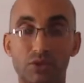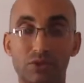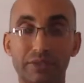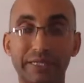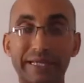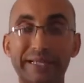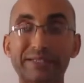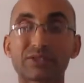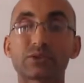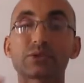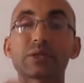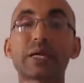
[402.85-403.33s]

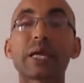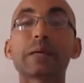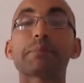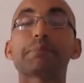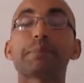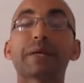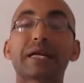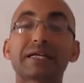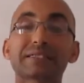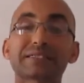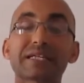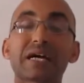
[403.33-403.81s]
To the
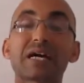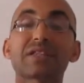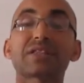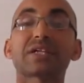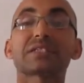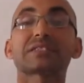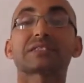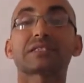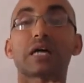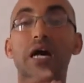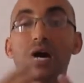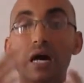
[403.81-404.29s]
epics at
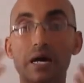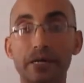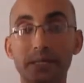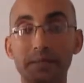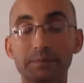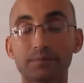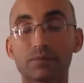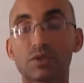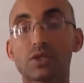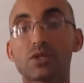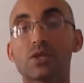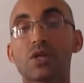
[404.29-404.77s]
that
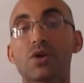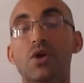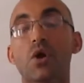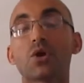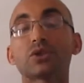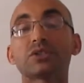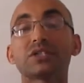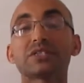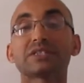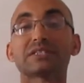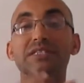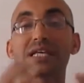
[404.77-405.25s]
time,
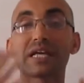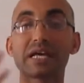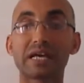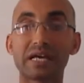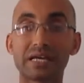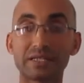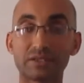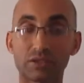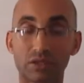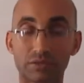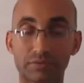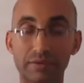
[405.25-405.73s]
Odyssey,
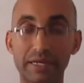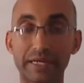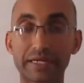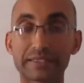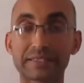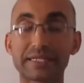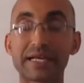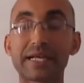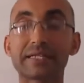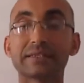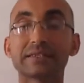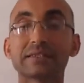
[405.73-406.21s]

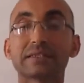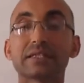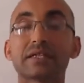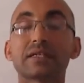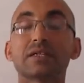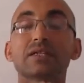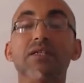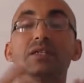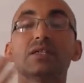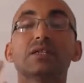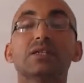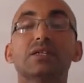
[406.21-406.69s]
alright, and
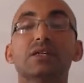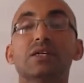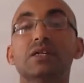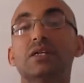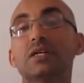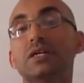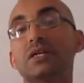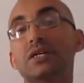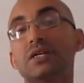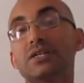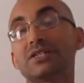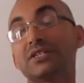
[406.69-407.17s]
the
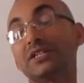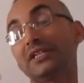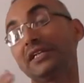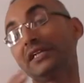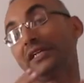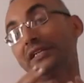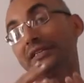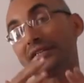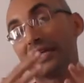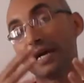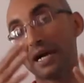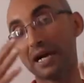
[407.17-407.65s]

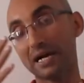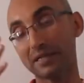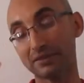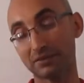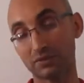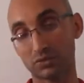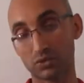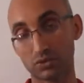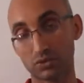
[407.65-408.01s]
Iliad,